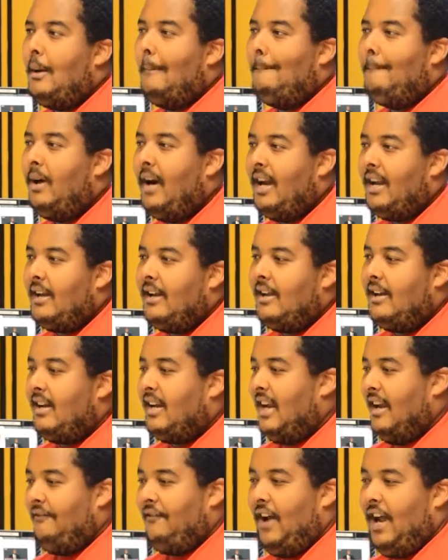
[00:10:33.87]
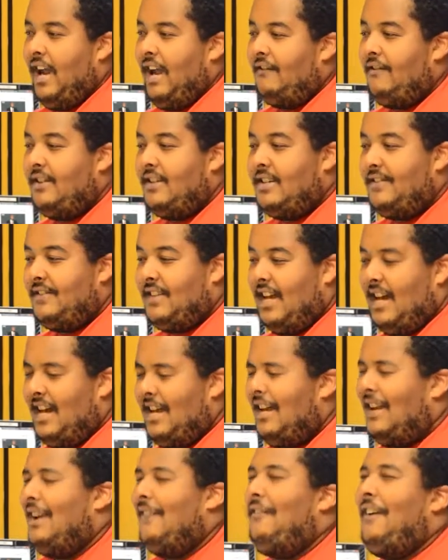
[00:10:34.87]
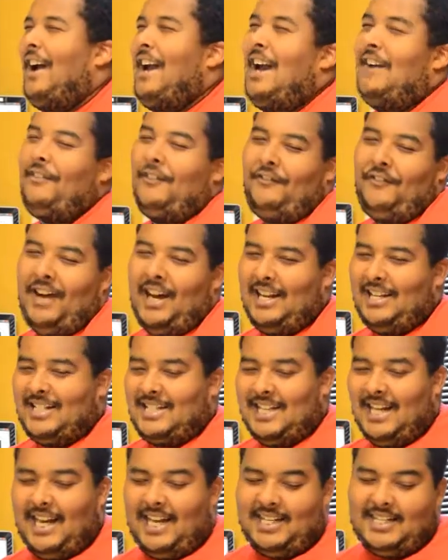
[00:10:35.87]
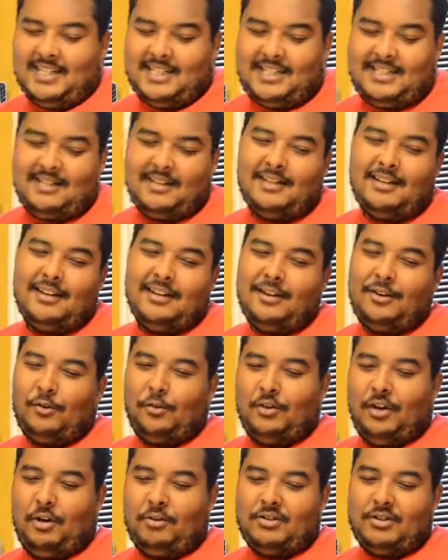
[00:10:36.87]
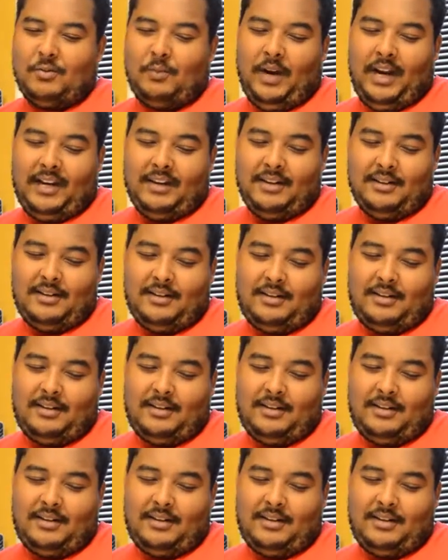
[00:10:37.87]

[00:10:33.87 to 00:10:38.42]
But if I ever find a scientist who knows a way to,